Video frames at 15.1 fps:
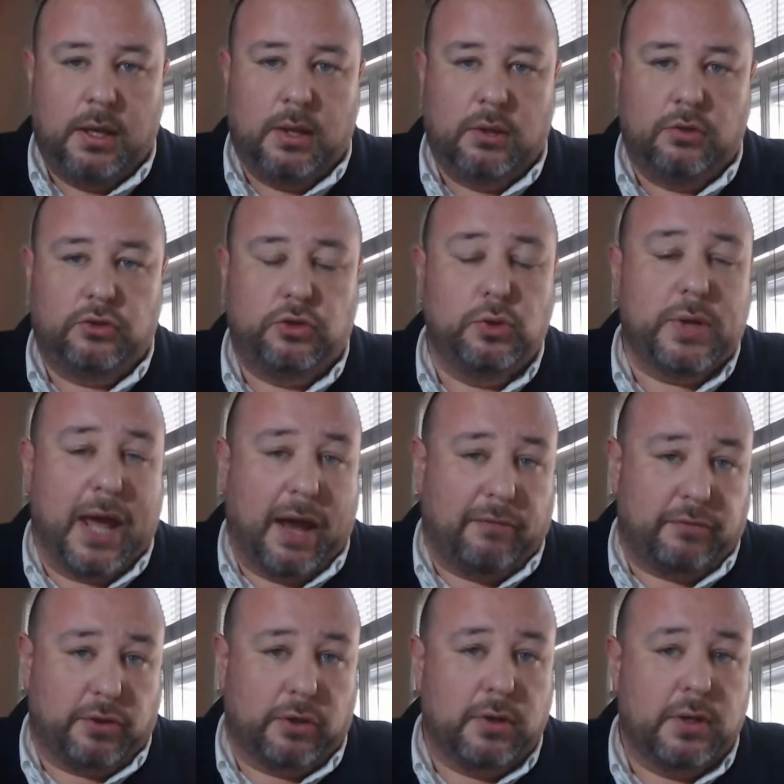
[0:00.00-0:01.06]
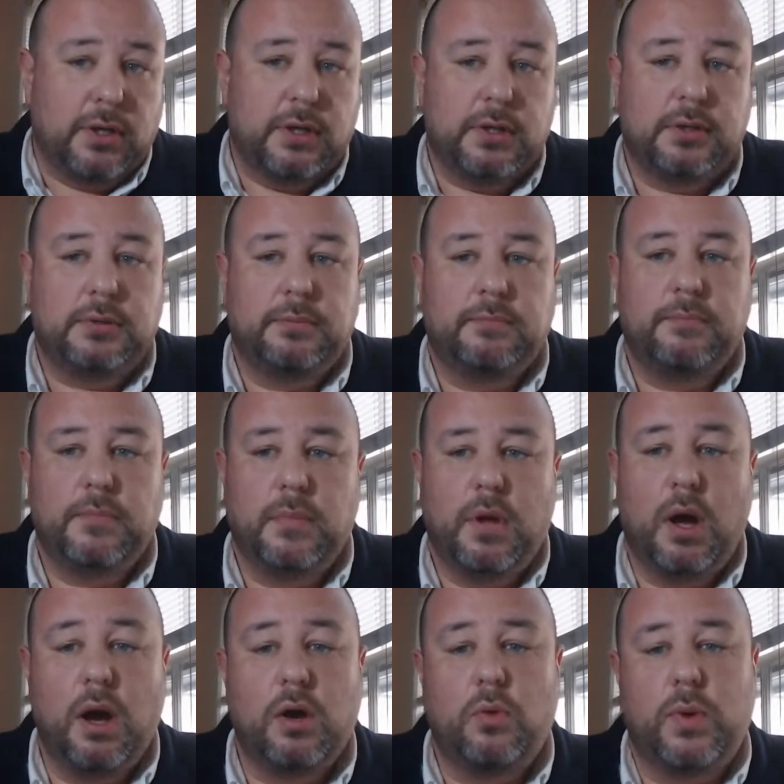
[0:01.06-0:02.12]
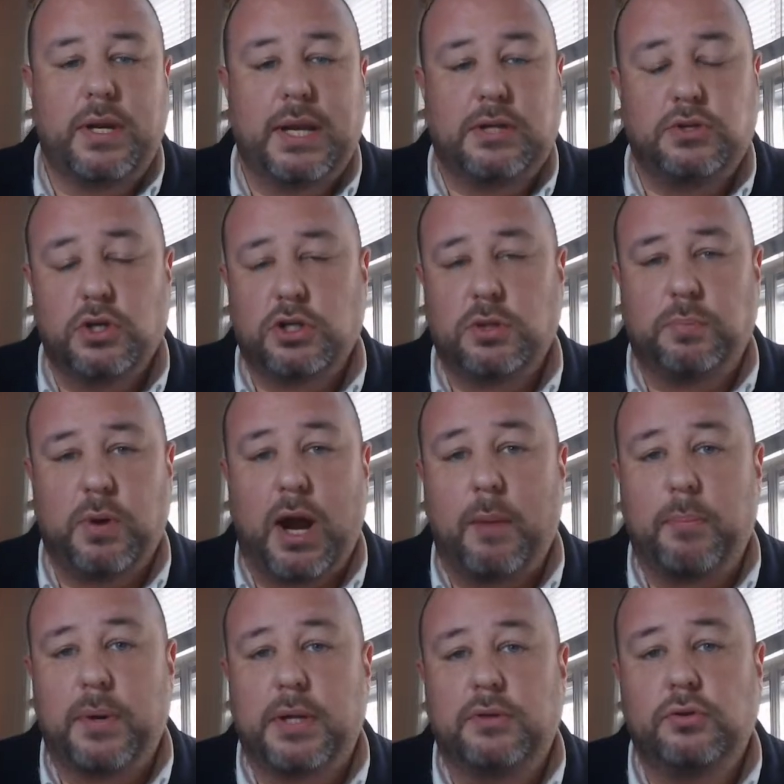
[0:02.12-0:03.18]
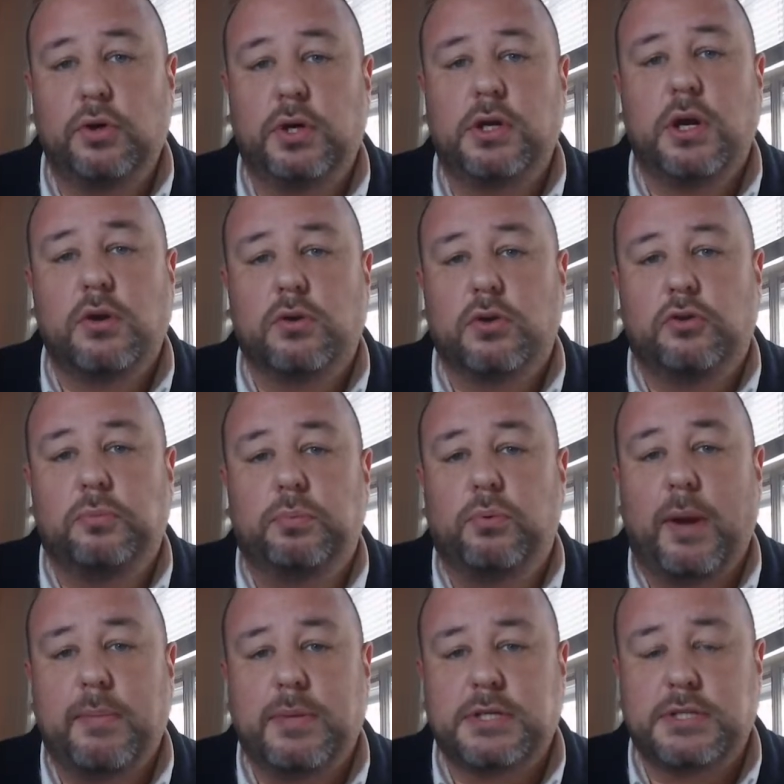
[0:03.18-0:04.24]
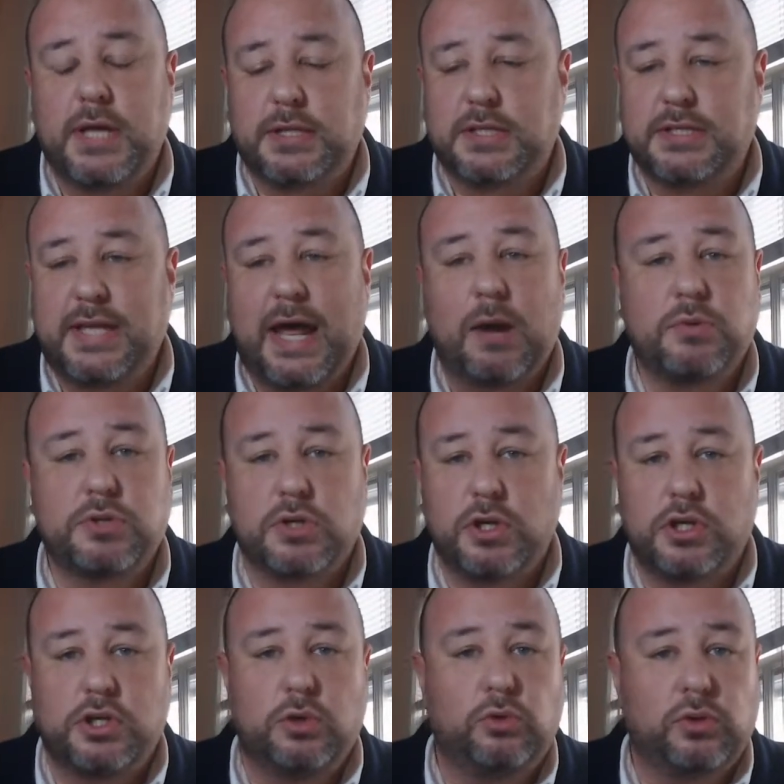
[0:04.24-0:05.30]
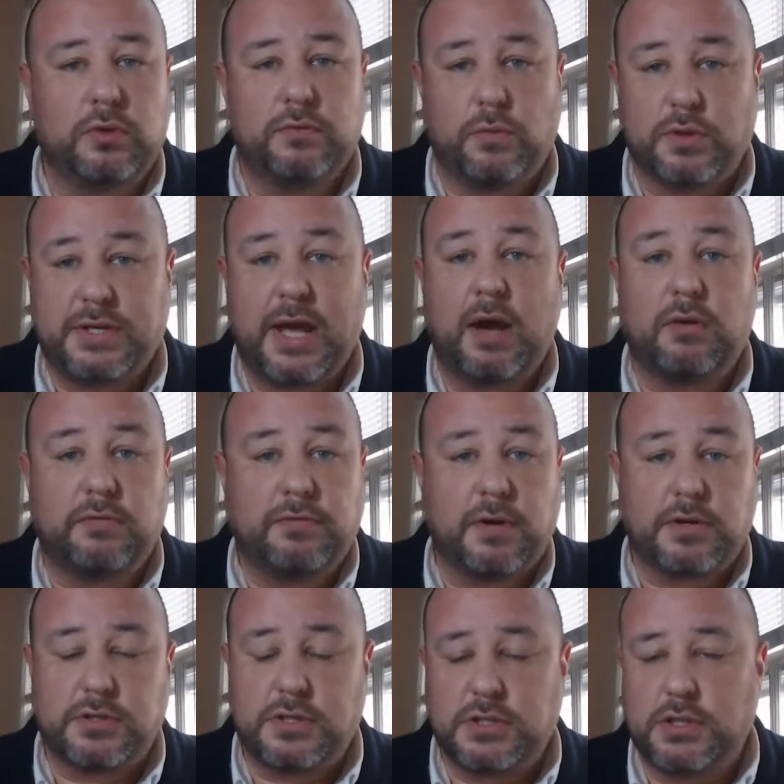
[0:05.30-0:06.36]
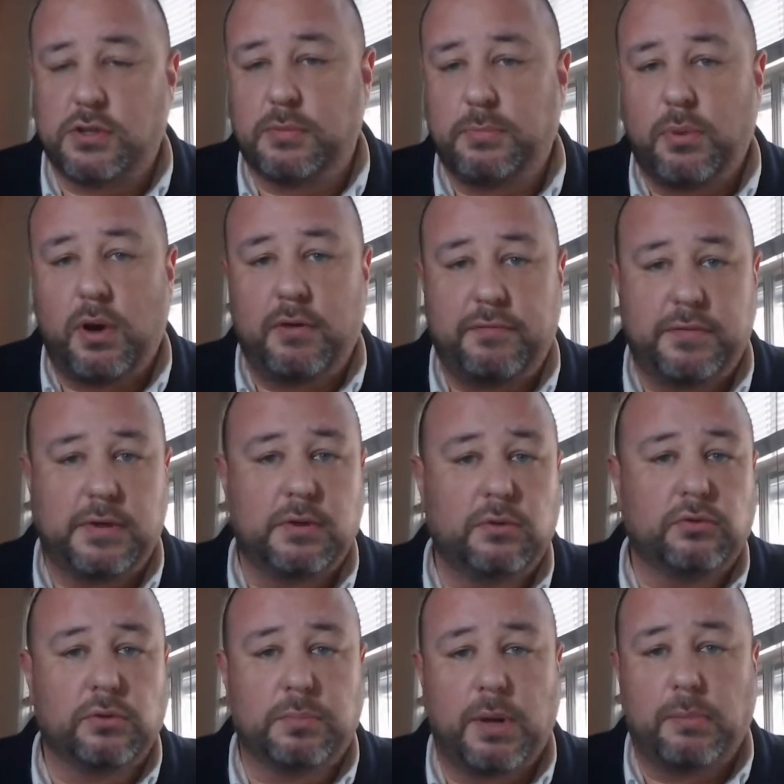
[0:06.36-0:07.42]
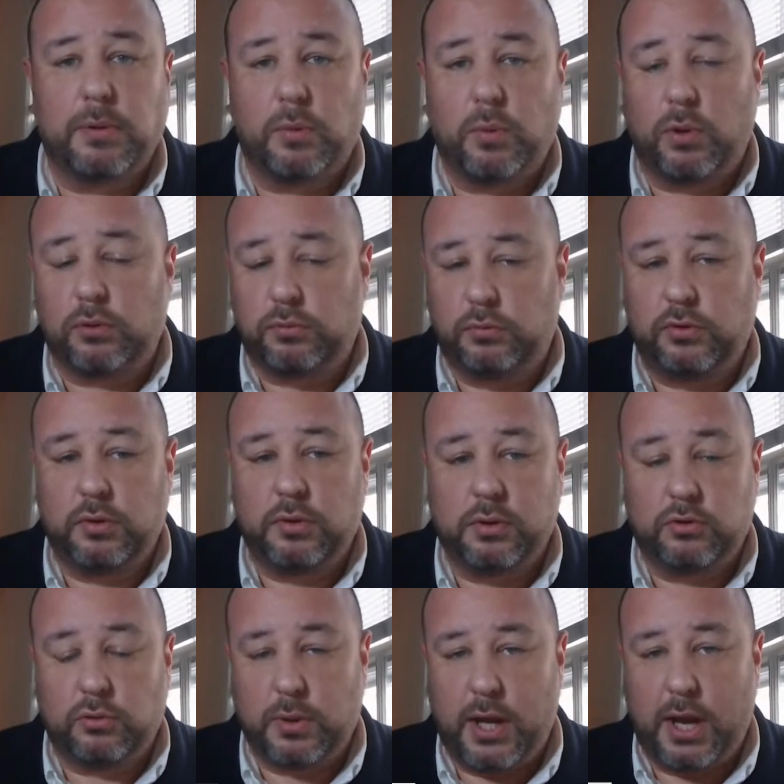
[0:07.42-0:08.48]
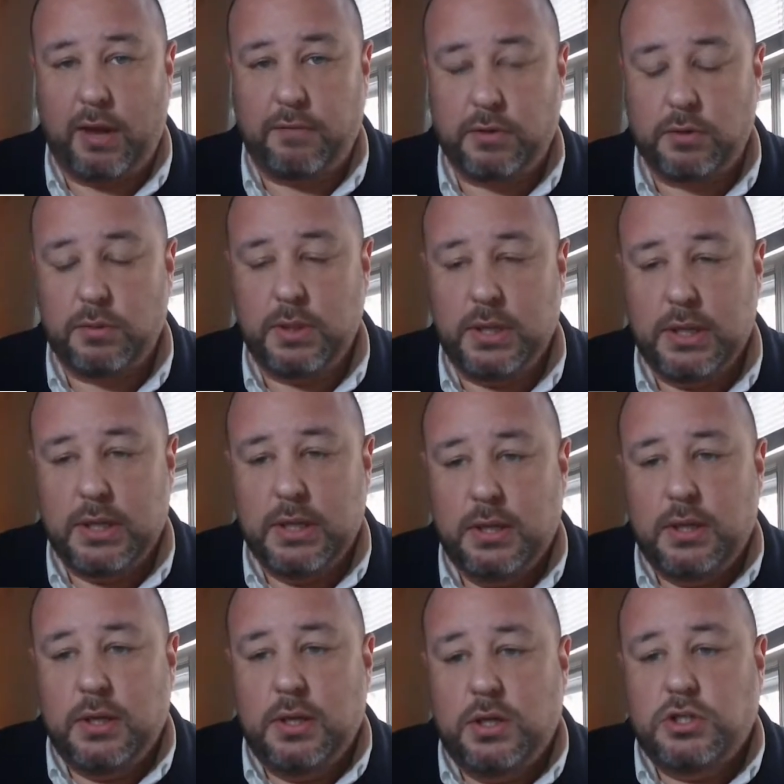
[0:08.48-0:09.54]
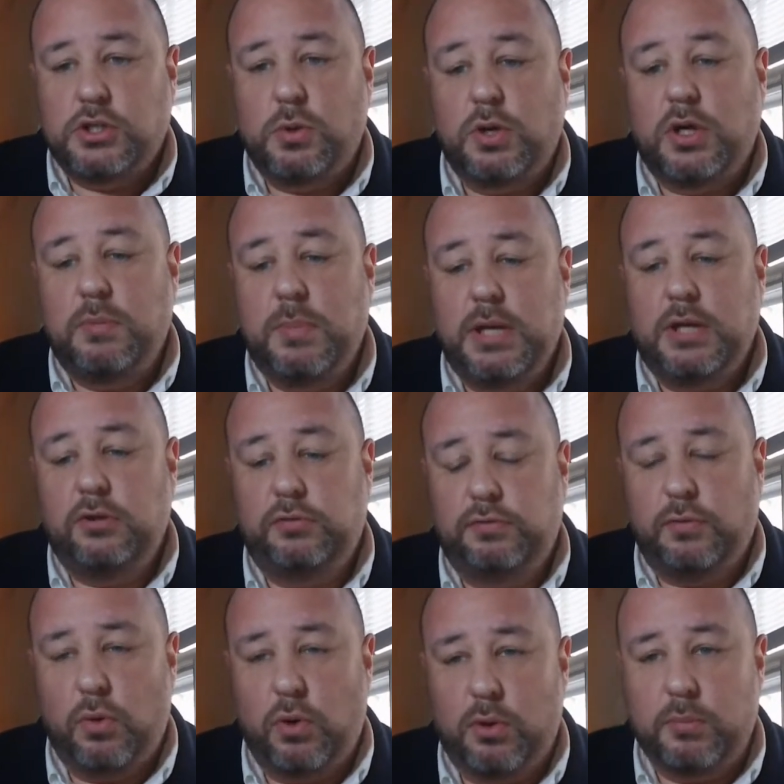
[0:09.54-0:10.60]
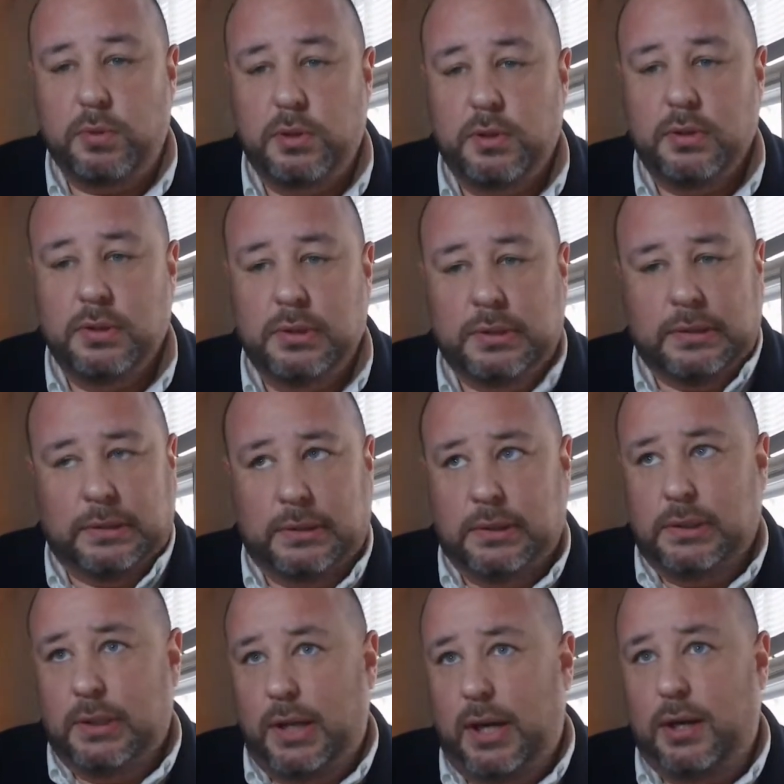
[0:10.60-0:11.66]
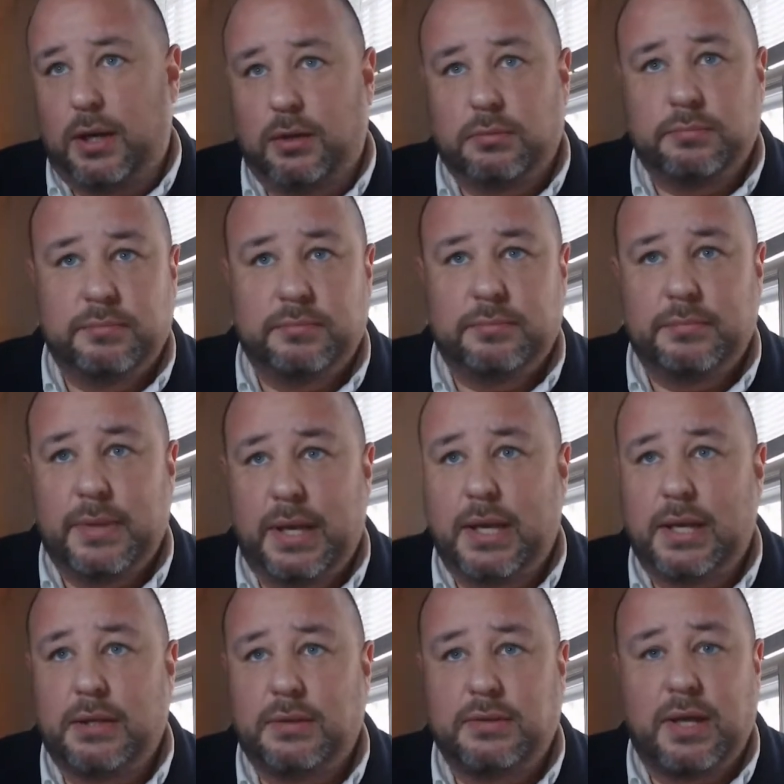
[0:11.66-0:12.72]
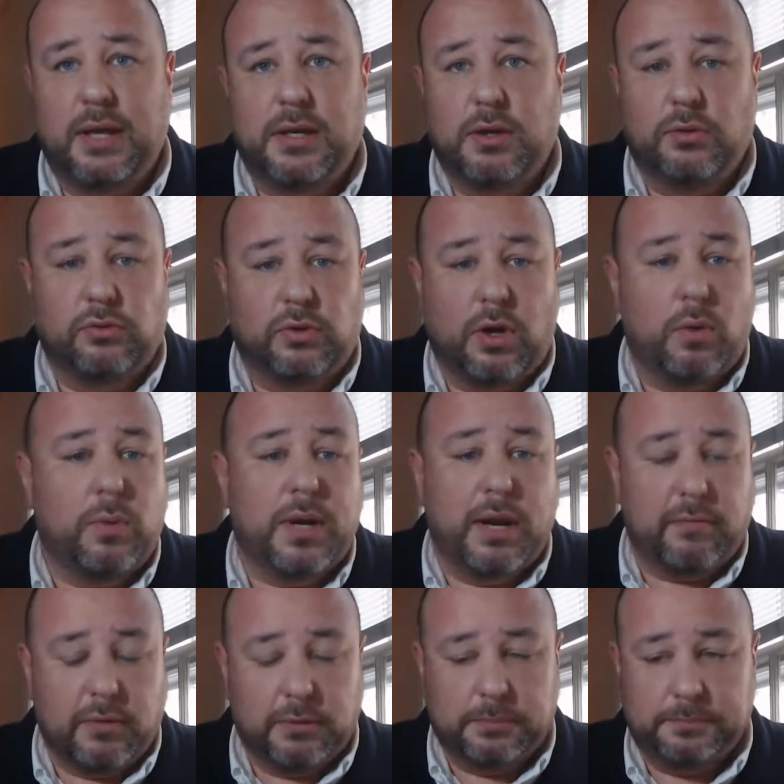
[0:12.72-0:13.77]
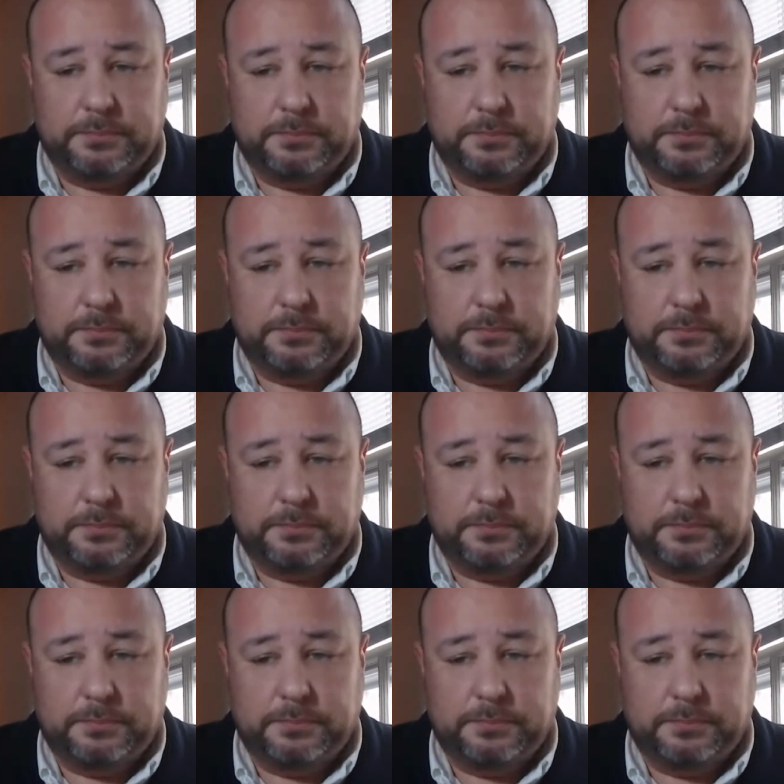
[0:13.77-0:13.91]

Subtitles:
Soon after, when they took the property, took it under this premise that the town was going to use it for town functions, either ball fields or public works facilities or what have you. So a committee is formed, I don't know, 8-10 years ago, whatever,